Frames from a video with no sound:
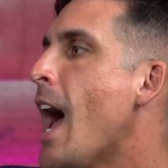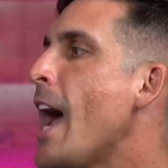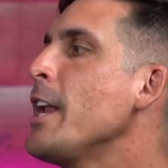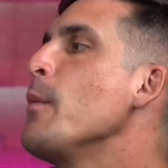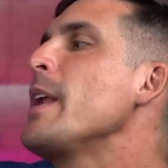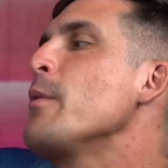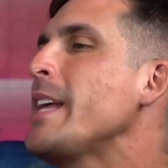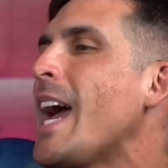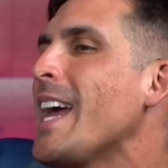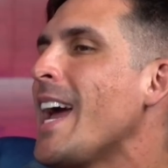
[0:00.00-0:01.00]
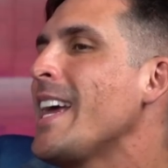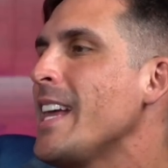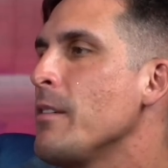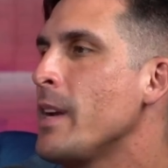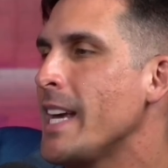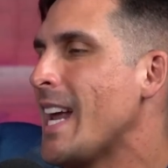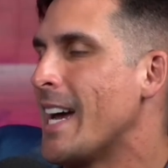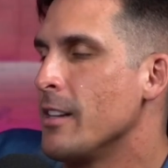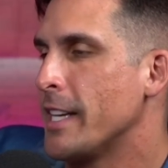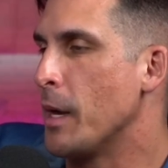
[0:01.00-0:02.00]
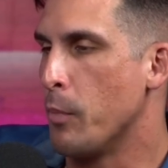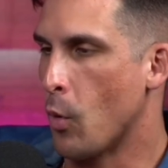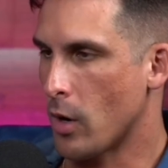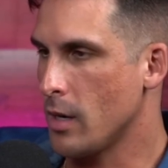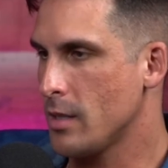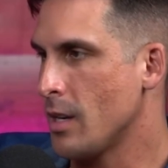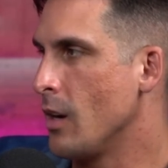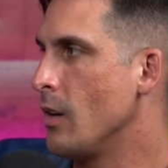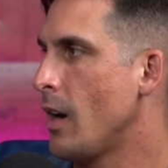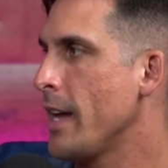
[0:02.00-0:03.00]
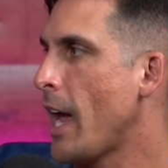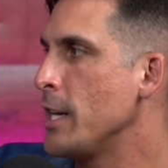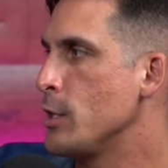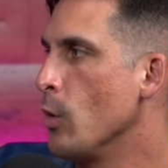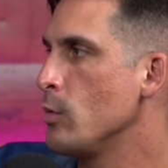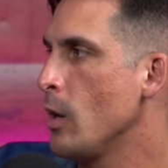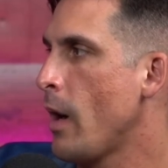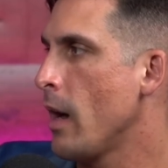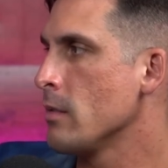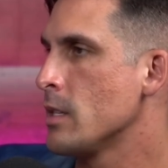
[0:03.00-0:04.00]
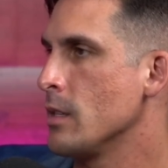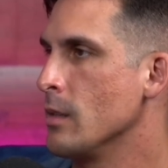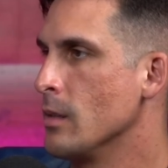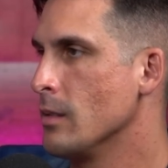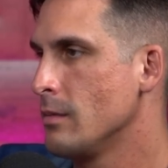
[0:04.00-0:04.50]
I know, but I get when I get idle, I get bored. So I don't know how to